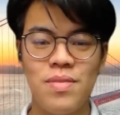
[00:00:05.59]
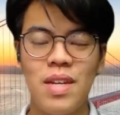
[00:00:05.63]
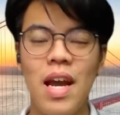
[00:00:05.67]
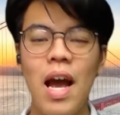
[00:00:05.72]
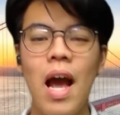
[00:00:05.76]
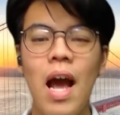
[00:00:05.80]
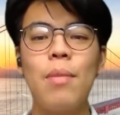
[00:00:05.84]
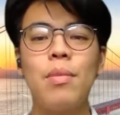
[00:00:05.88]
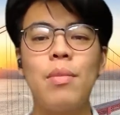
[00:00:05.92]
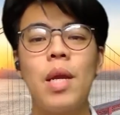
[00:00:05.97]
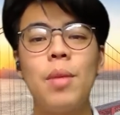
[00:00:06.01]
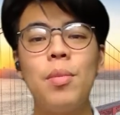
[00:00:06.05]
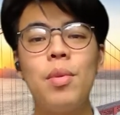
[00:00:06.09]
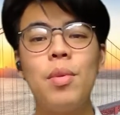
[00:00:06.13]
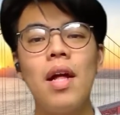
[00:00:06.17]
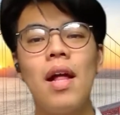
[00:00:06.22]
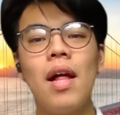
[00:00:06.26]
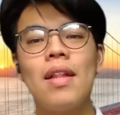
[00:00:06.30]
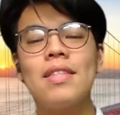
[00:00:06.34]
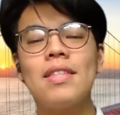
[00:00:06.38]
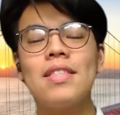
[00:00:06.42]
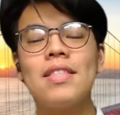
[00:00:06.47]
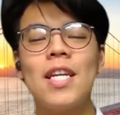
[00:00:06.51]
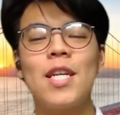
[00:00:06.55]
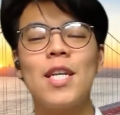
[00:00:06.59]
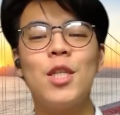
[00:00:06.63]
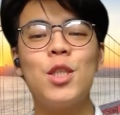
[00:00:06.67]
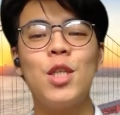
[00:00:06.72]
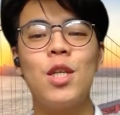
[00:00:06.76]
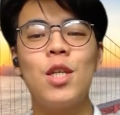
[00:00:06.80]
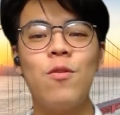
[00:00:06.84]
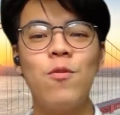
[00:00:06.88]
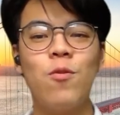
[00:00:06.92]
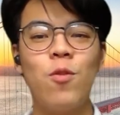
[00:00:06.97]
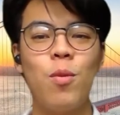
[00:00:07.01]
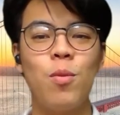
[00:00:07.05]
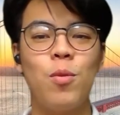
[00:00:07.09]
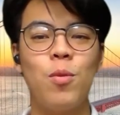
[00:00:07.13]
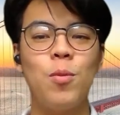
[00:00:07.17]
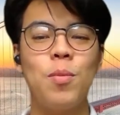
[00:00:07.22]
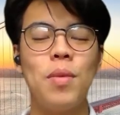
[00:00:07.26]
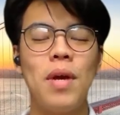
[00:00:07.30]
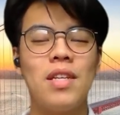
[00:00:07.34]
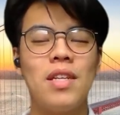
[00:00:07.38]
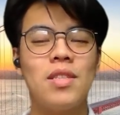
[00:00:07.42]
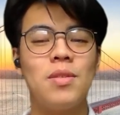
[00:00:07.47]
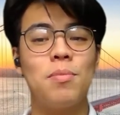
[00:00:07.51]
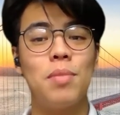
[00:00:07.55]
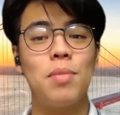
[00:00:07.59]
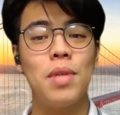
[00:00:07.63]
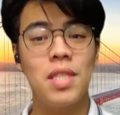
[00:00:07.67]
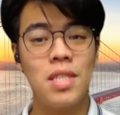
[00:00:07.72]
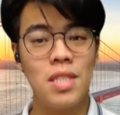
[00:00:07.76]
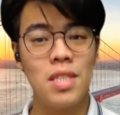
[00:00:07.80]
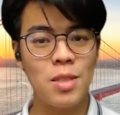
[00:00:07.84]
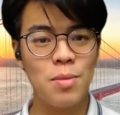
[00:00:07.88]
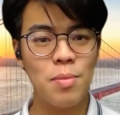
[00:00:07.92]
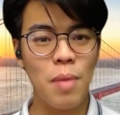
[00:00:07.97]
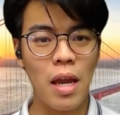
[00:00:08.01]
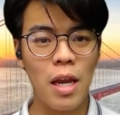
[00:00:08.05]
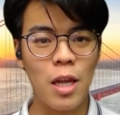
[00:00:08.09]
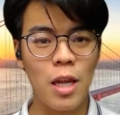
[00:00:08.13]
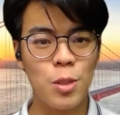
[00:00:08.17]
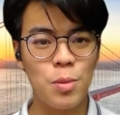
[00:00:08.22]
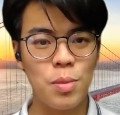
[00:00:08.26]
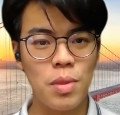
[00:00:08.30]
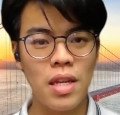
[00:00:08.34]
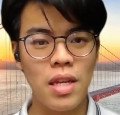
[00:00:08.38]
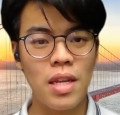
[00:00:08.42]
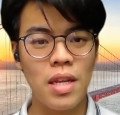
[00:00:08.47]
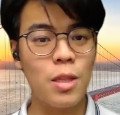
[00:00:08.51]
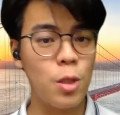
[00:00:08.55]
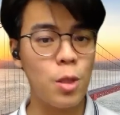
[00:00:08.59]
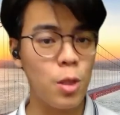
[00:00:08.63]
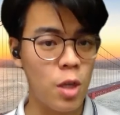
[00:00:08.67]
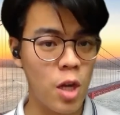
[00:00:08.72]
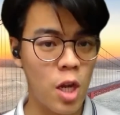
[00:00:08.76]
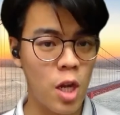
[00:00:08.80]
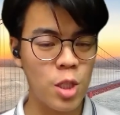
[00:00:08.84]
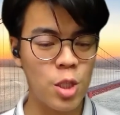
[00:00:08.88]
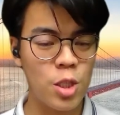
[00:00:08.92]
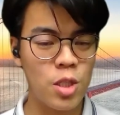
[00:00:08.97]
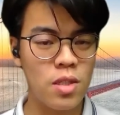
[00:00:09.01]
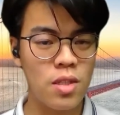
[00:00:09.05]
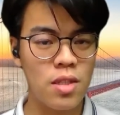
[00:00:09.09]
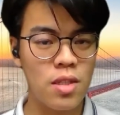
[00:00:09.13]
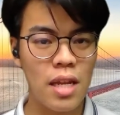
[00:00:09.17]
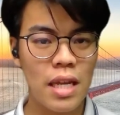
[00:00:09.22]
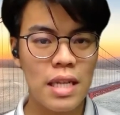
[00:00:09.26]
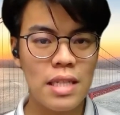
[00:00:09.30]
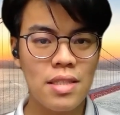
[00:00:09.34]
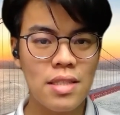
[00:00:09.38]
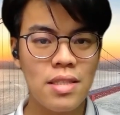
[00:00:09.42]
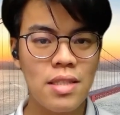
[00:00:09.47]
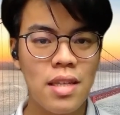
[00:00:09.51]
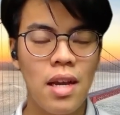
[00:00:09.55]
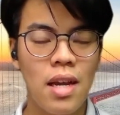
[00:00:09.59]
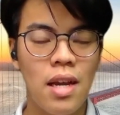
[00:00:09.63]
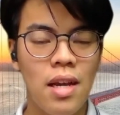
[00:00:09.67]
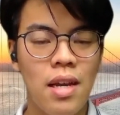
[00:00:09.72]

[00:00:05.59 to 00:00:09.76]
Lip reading: I'm Gabriel Alexander Chen from UPA's Business Management International class,